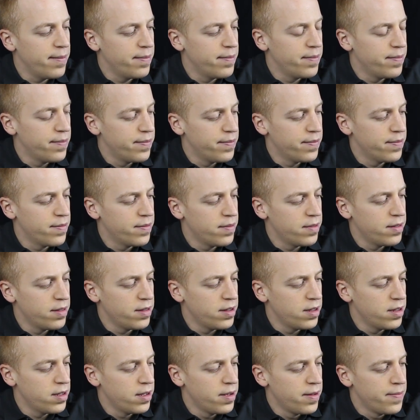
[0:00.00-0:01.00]

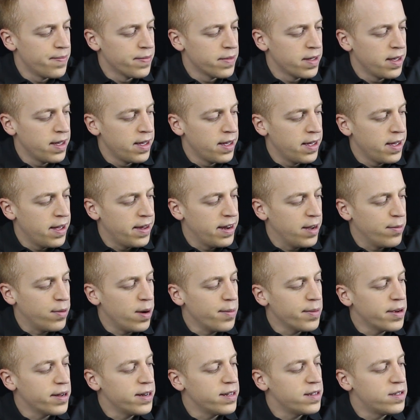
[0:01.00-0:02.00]
Now
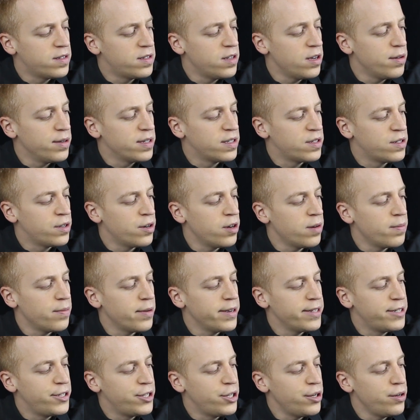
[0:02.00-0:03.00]
what I'm going to do is turn
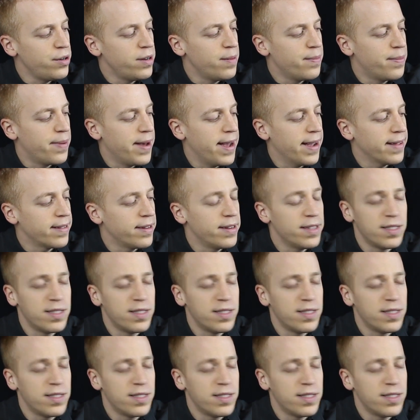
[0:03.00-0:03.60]
my tuning peg.